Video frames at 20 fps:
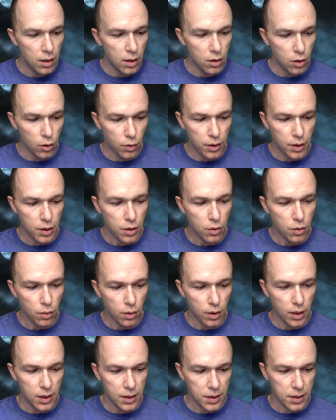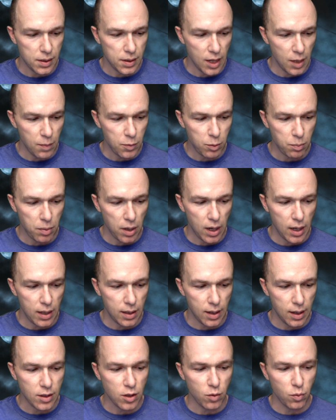knowing you were in the same
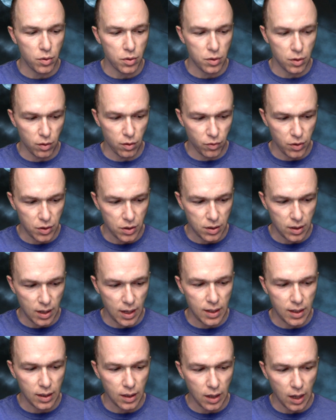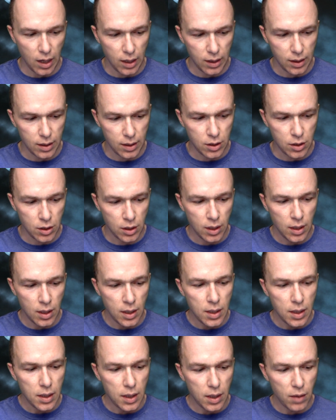spot as a reservist and in college
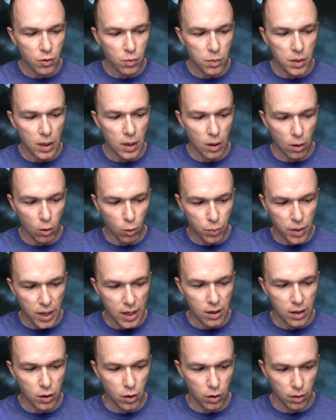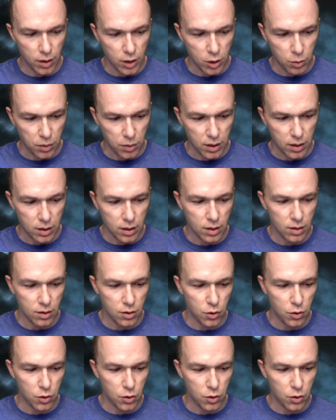gives me hope and encouragement.